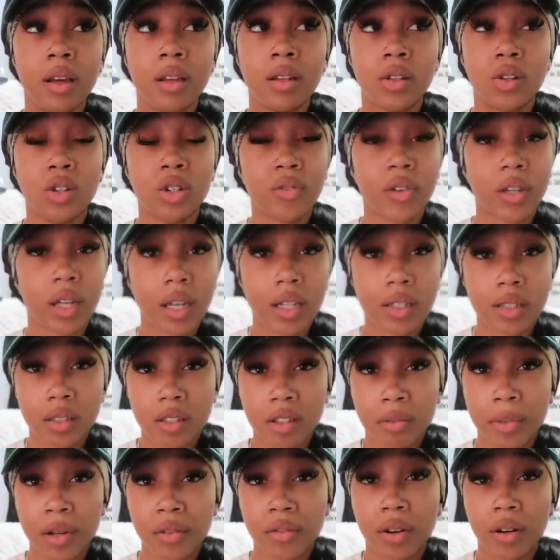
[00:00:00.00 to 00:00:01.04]
notifications
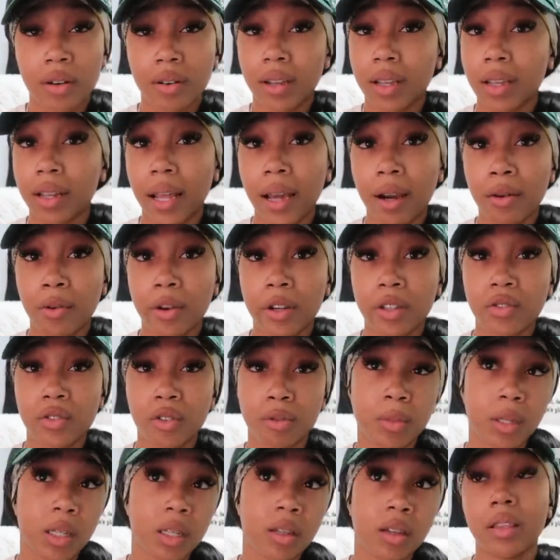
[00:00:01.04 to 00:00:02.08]
on my phone, and that works for me.